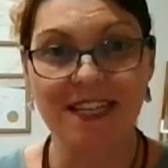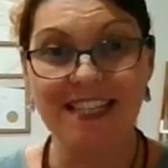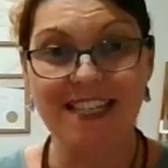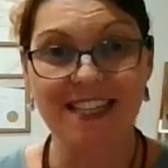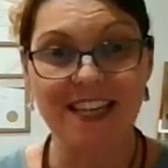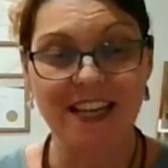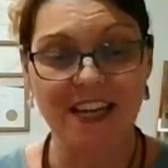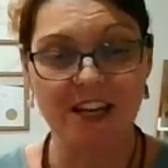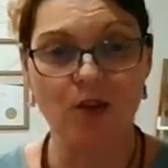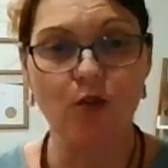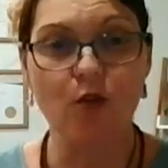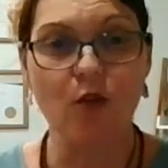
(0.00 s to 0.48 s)

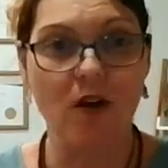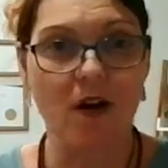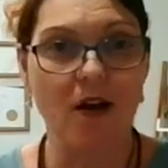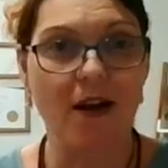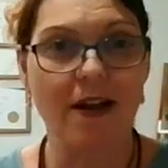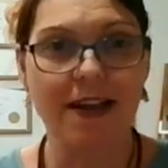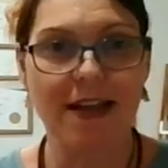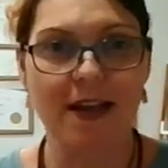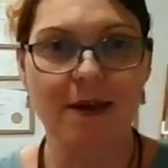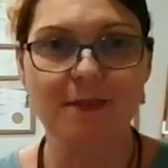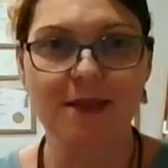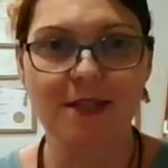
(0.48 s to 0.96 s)
Say your
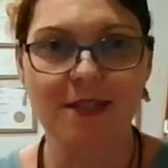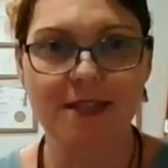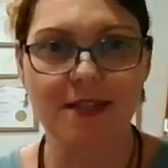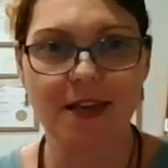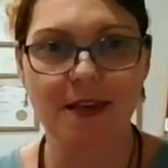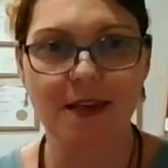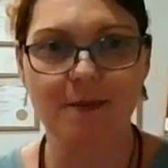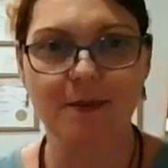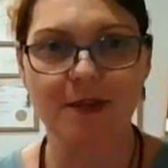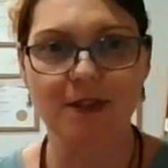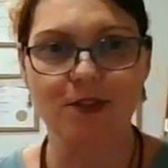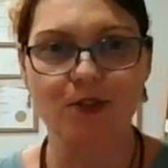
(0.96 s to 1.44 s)
I am
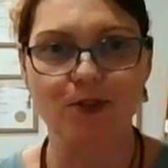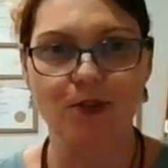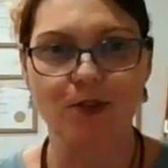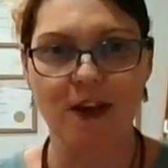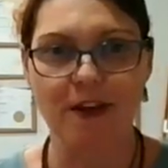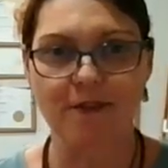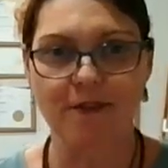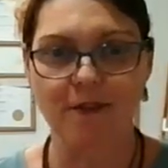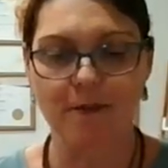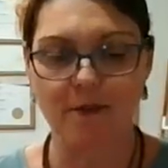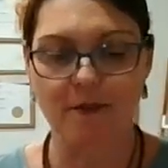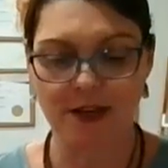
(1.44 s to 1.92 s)
statements, your
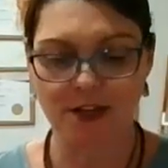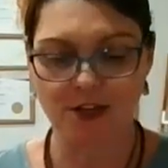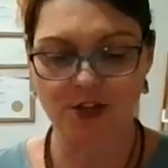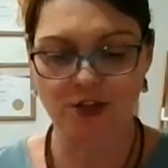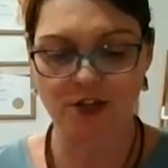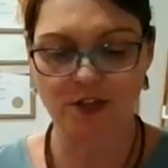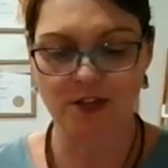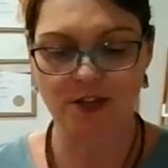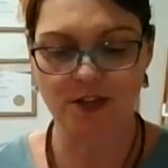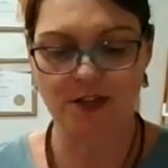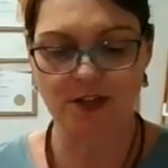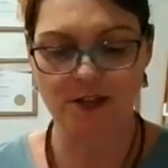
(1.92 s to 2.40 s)

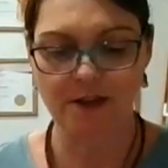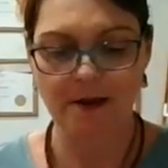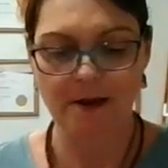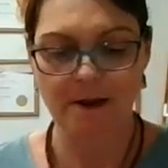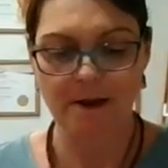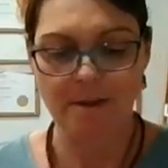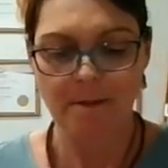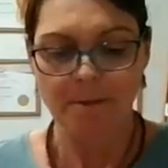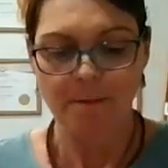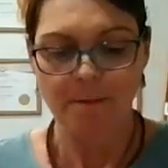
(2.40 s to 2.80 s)
affirmations,